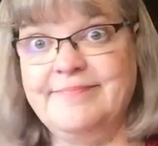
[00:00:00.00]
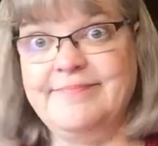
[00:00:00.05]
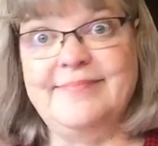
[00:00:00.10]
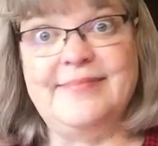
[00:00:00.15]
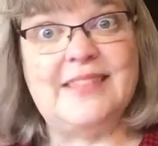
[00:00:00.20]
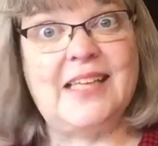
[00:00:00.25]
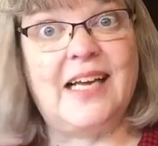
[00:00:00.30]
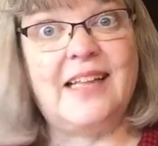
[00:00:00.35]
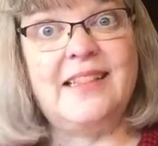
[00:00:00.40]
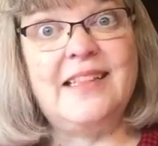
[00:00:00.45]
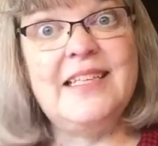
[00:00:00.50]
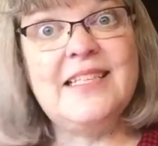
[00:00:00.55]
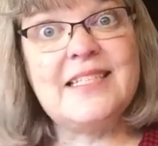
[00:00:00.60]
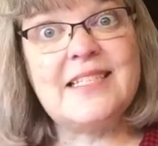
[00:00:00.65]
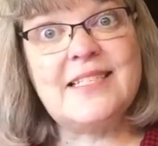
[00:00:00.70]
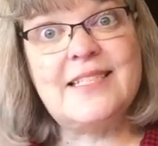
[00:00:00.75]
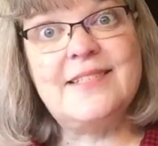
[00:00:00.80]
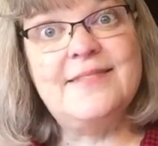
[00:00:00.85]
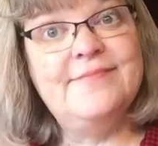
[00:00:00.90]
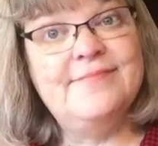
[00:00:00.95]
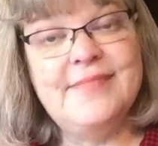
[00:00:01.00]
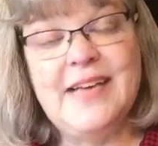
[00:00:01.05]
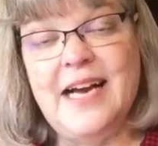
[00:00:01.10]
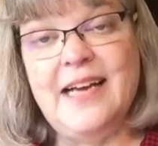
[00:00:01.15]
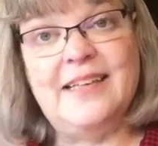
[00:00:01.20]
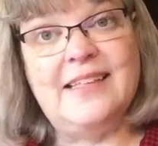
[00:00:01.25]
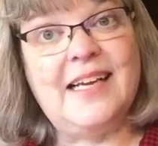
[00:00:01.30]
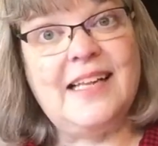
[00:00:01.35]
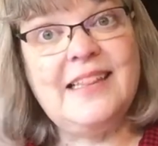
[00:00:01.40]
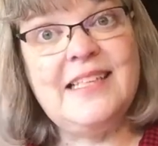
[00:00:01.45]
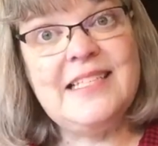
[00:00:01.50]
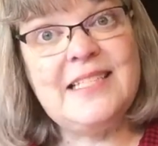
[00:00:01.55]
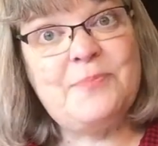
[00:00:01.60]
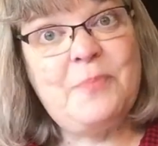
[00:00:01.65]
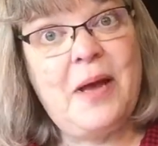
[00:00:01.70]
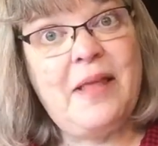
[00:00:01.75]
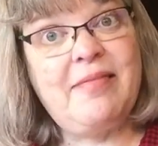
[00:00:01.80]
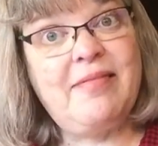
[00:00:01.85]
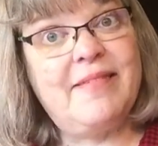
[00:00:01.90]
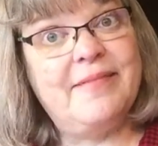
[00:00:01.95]
not this not this
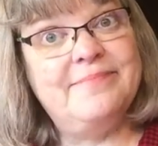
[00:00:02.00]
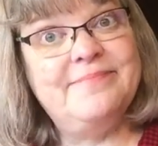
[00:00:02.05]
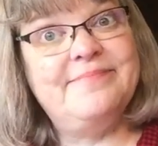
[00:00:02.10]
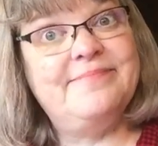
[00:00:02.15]
month